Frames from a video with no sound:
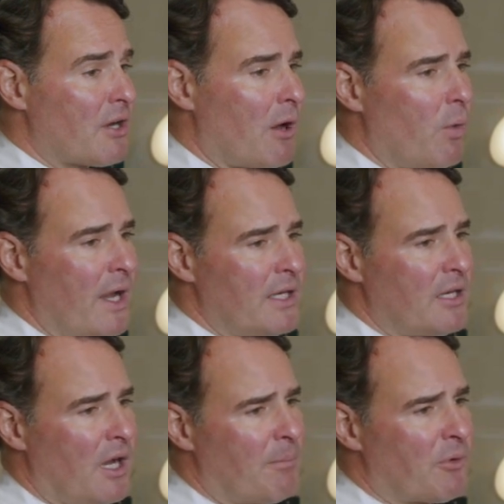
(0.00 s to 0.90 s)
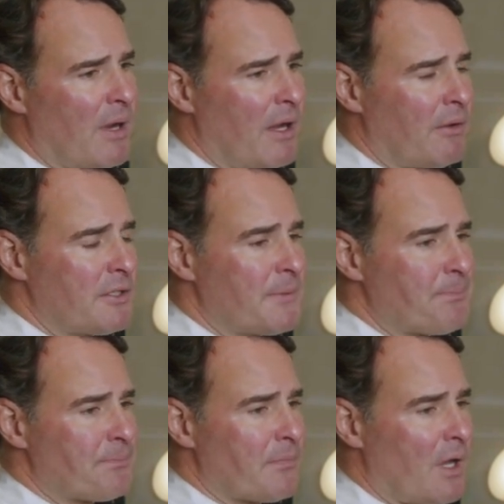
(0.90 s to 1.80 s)
are weighted up around
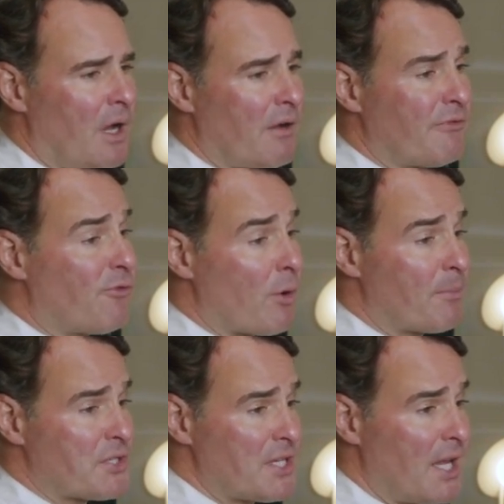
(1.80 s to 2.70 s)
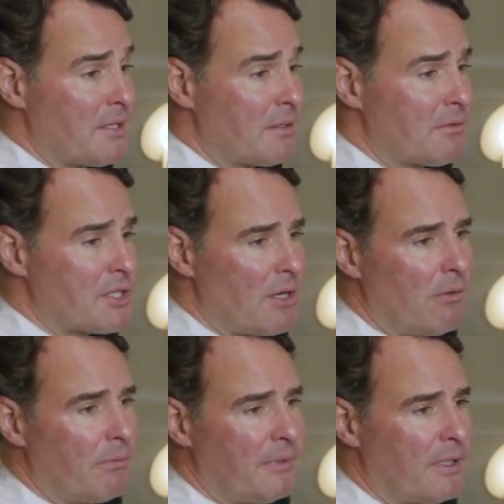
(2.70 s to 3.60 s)
4%,
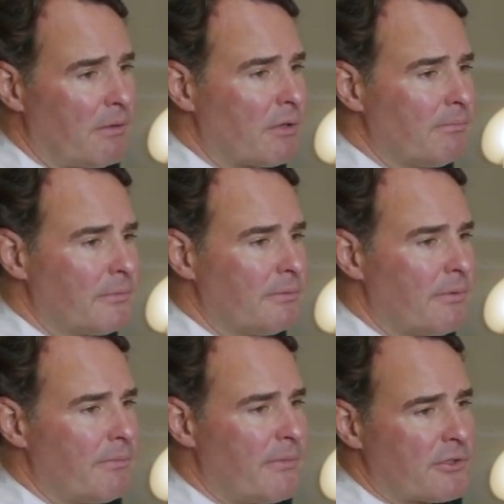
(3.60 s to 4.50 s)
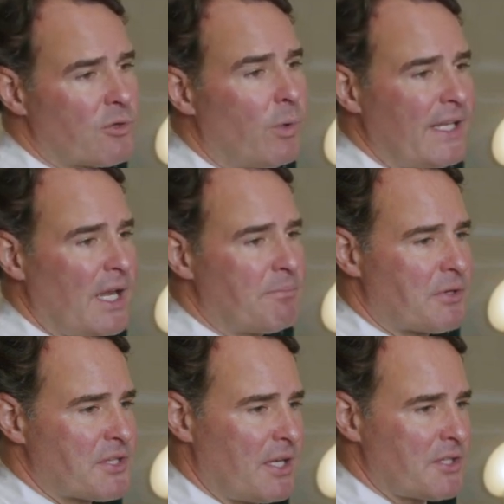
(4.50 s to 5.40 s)
so, they're
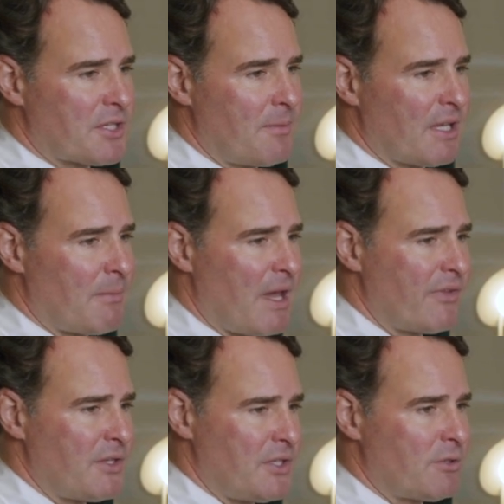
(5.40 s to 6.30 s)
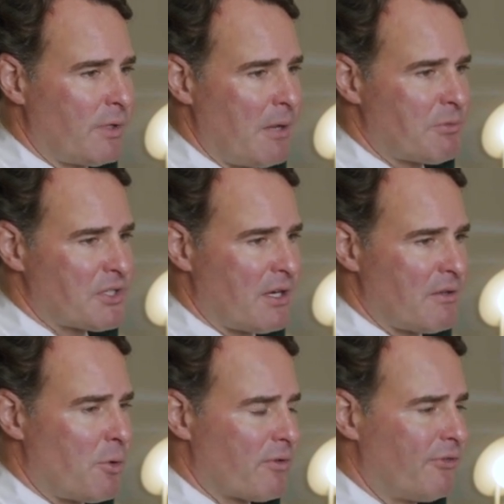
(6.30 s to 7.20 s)
28%, just to make the math easy, 28% of
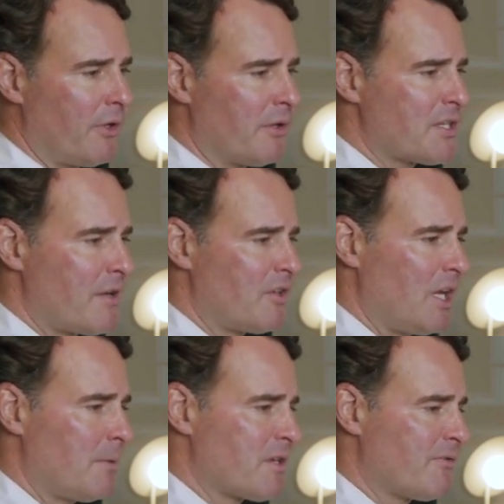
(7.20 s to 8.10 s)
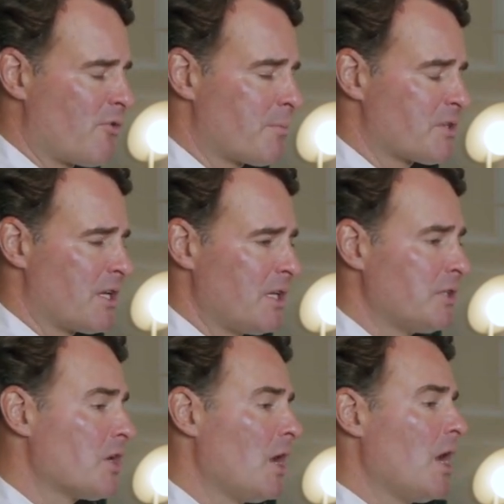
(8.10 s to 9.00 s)
the portfolio, 7 names at 4% each.